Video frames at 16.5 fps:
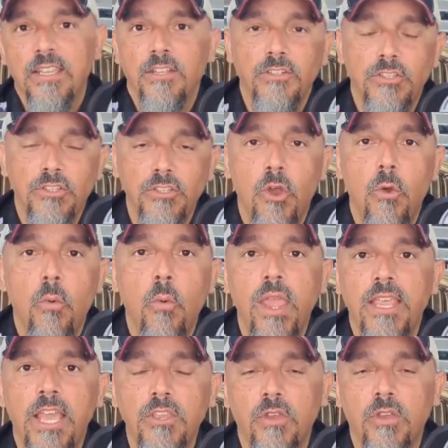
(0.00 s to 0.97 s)
no way
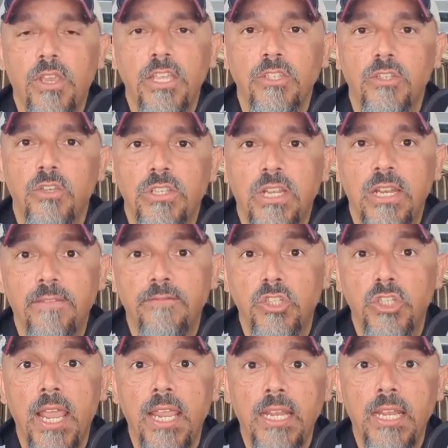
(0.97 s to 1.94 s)
that you can just leave
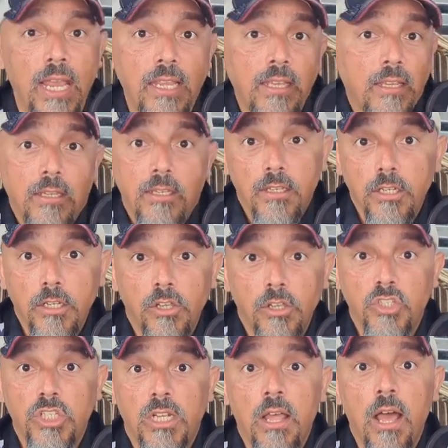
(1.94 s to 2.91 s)
China
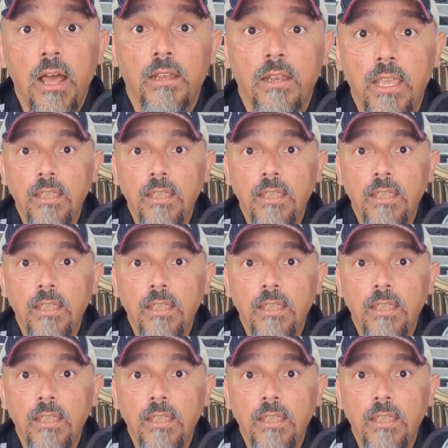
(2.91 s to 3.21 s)
nonchalantly.